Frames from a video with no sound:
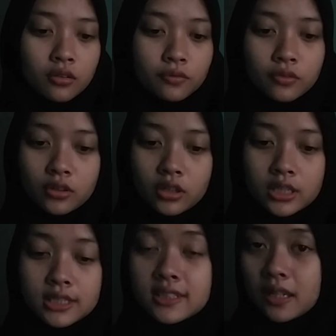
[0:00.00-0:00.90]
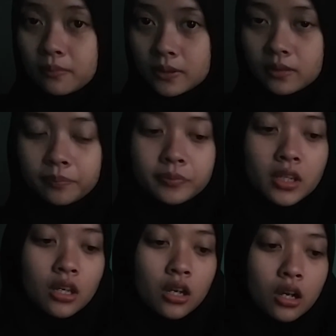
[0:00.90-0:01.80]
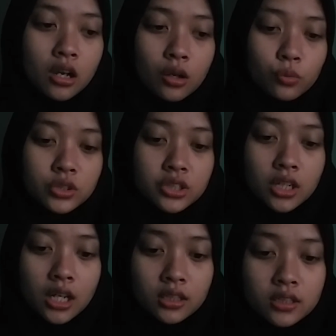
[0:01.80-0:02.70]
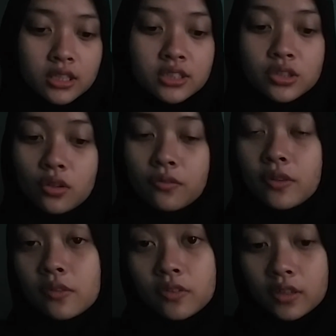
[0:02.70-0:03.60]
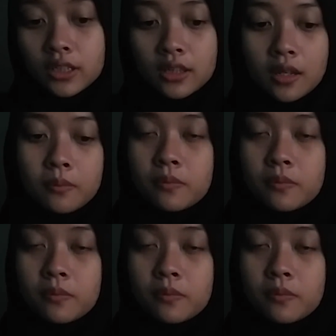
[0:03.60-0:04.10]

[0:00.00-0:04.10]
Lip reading: for example, which color is your favorite,